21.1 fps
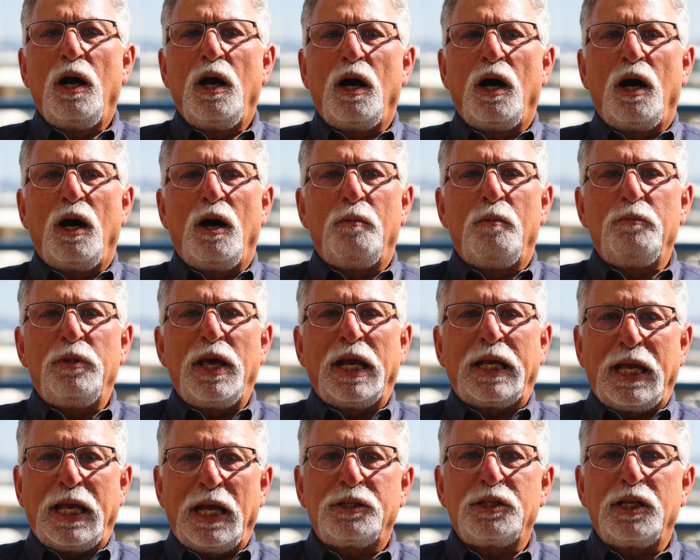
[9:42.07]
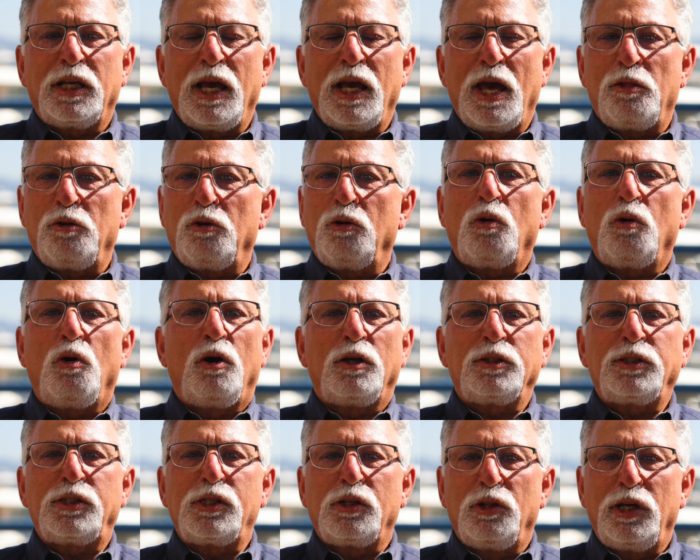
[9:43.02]
that get together,
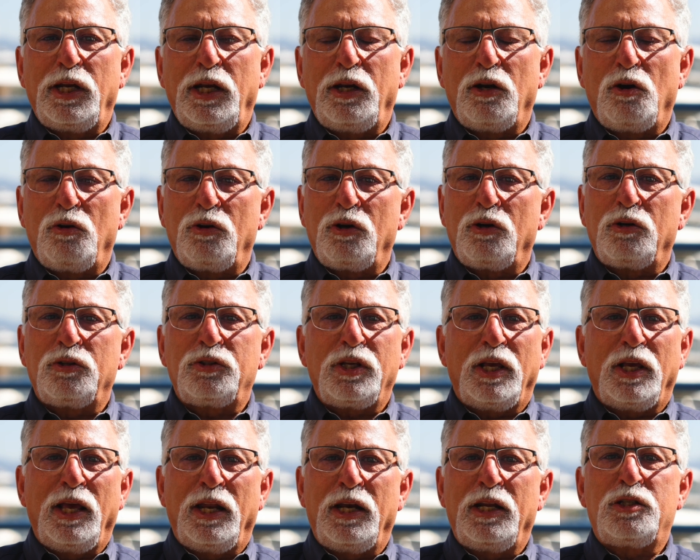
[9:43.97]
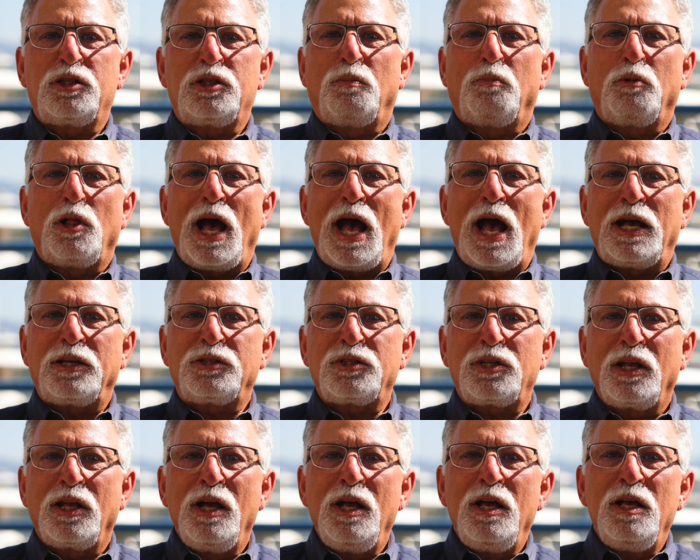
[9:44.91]
all Selene owners, and it's a blast.